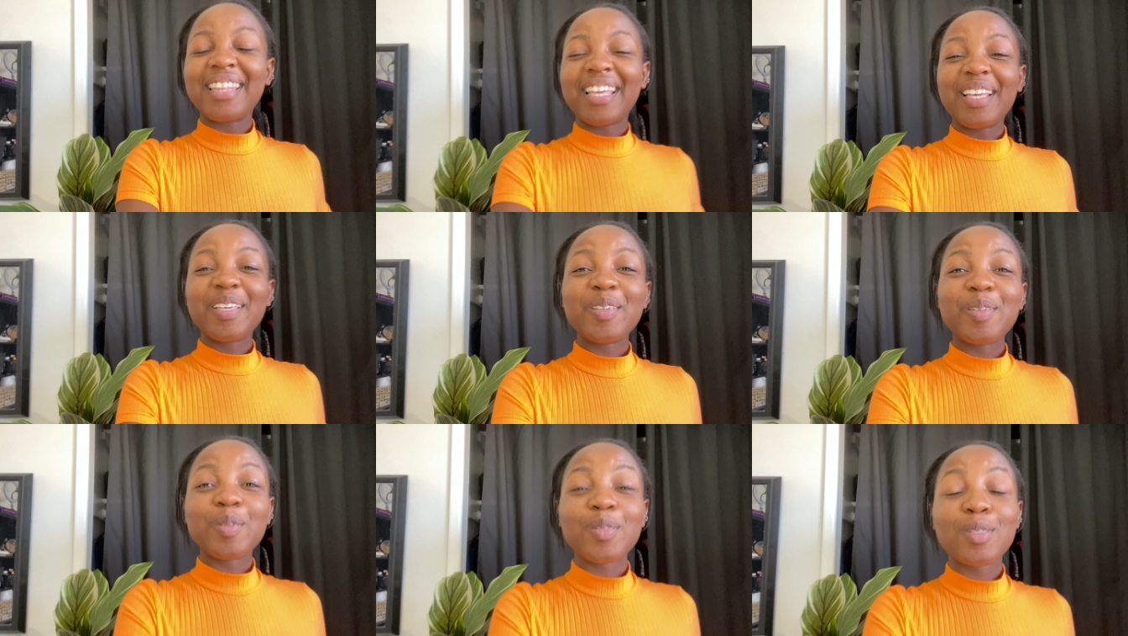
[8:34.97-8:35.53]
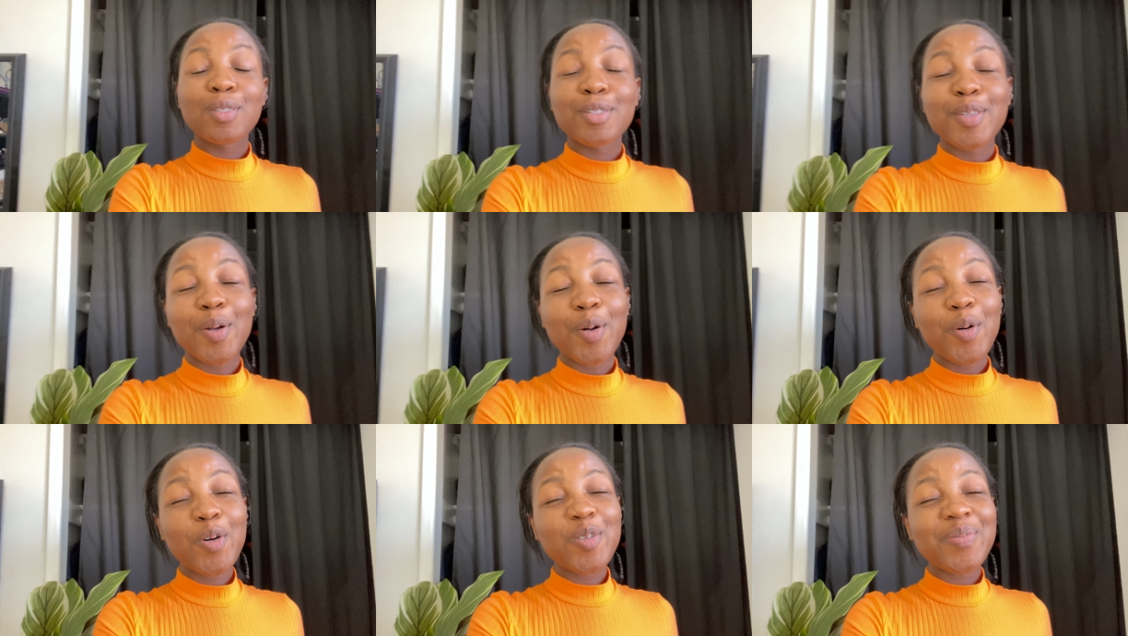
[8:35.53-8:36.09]
Thank you
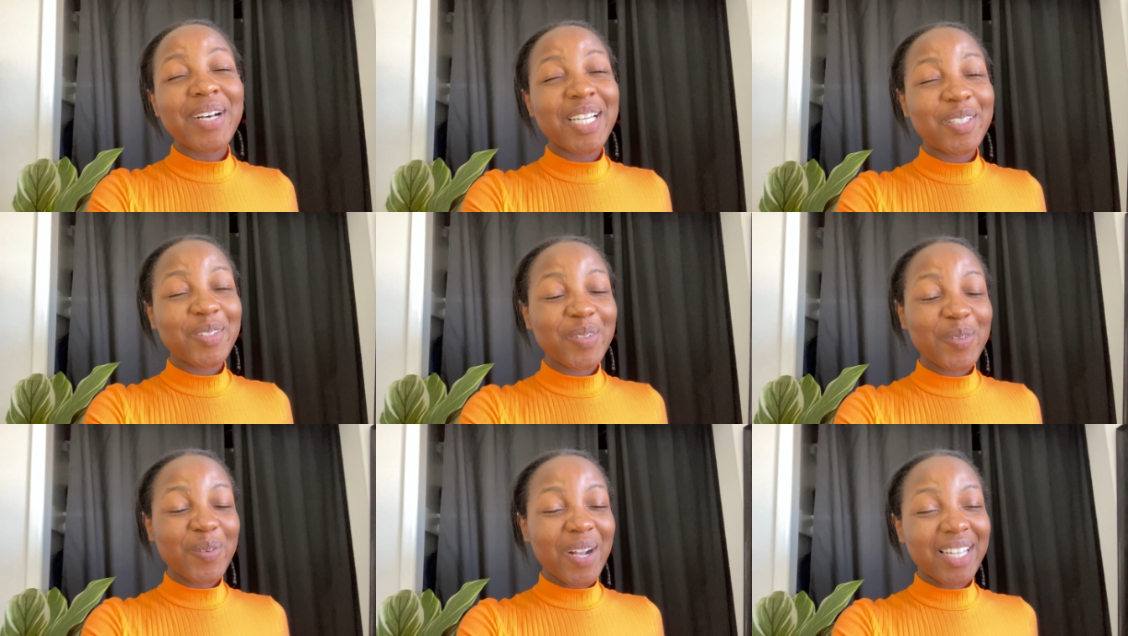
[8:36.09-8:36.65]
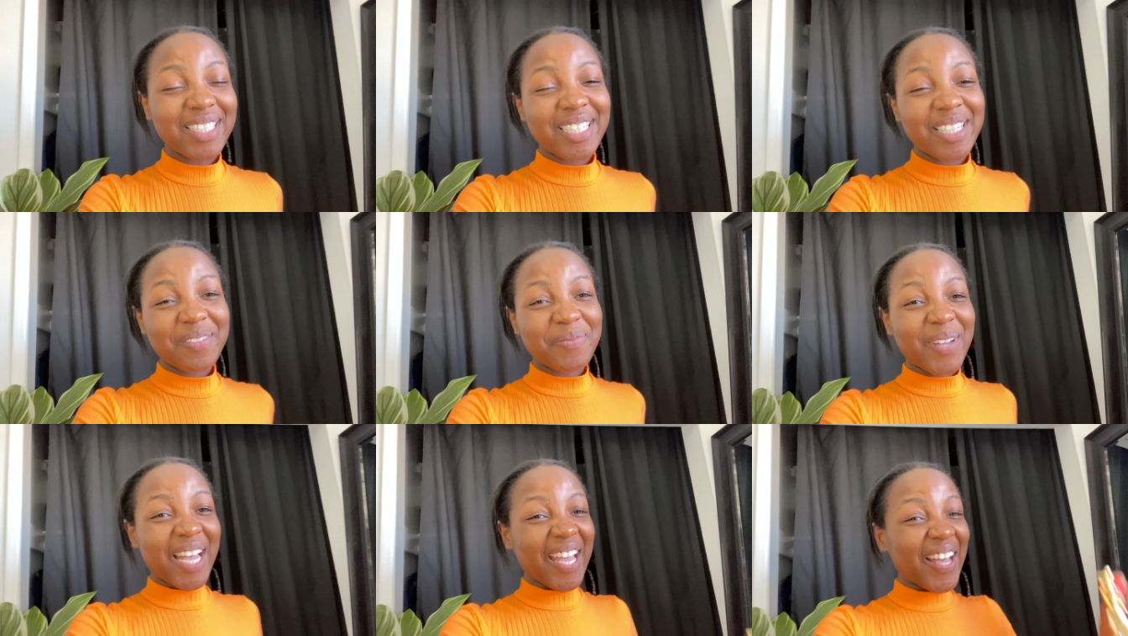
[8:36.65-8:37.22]
so much for
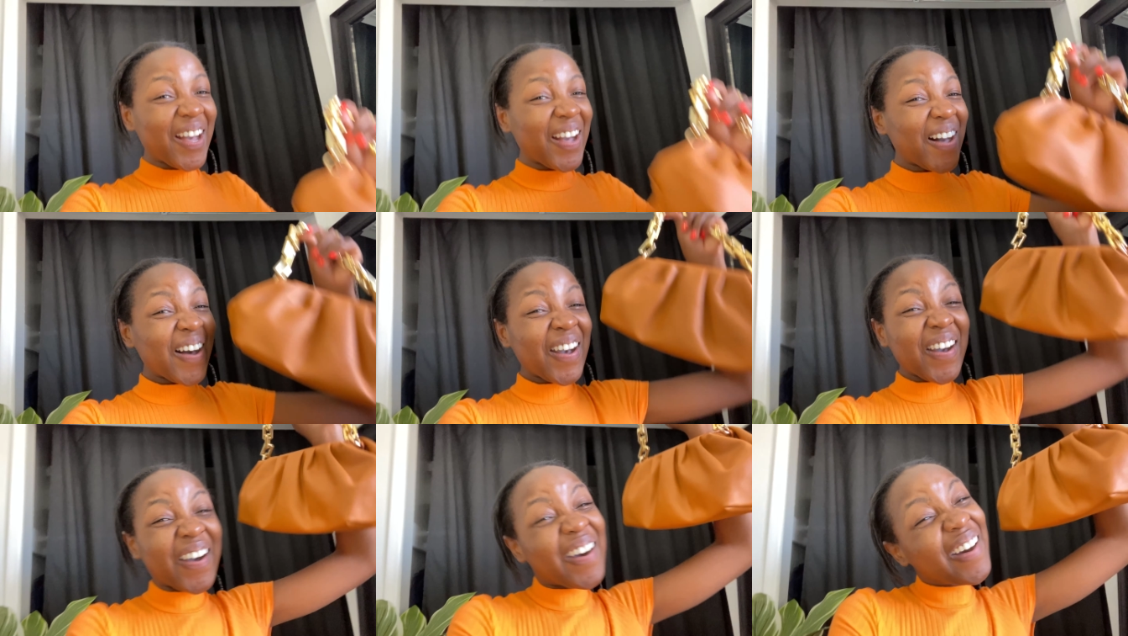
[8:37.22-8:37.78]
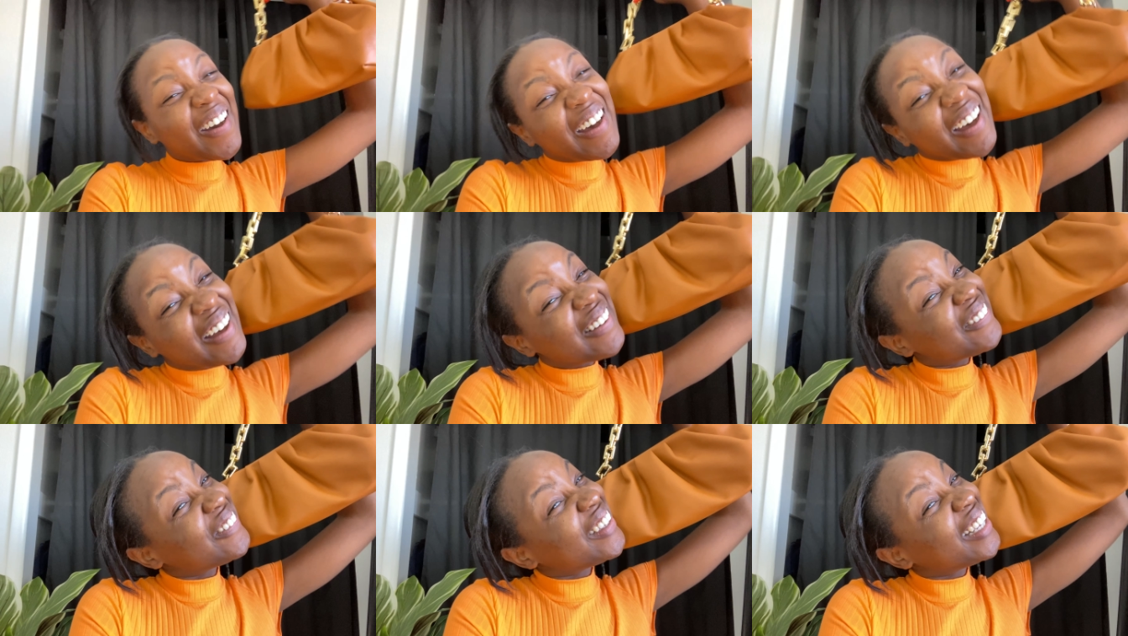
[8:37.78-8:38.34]
watching my
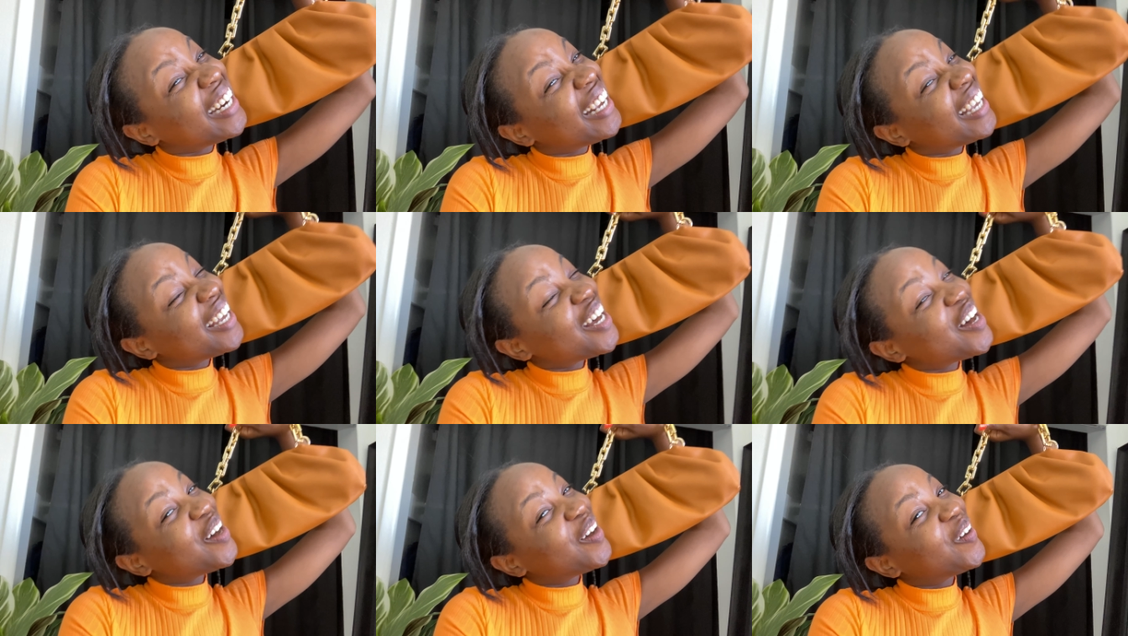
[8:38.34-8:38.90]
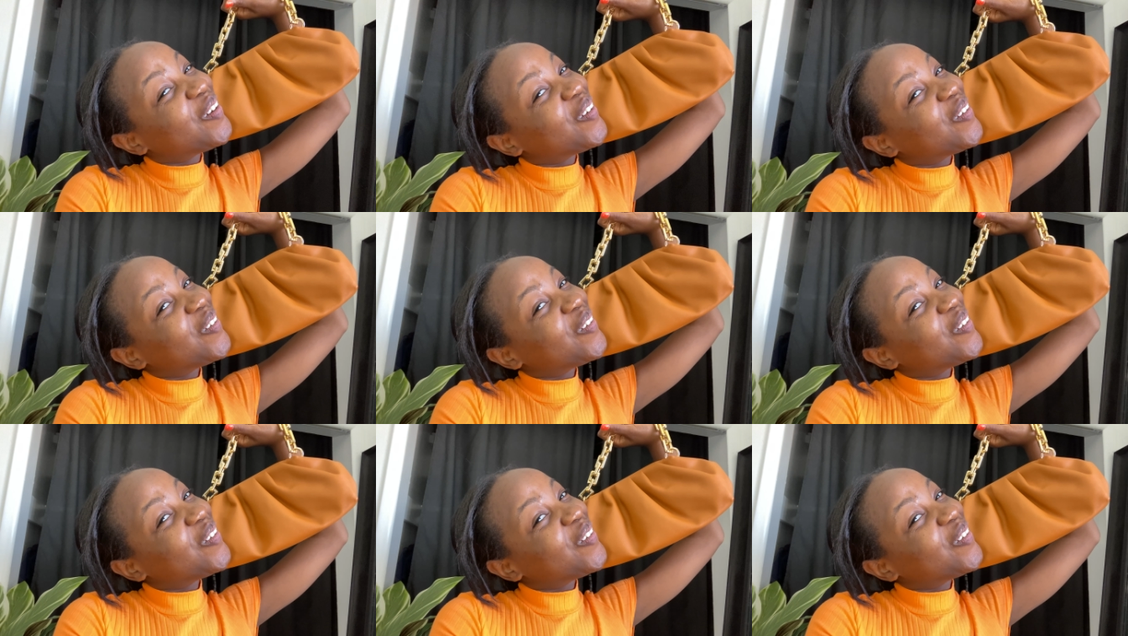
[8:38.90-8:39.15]
haul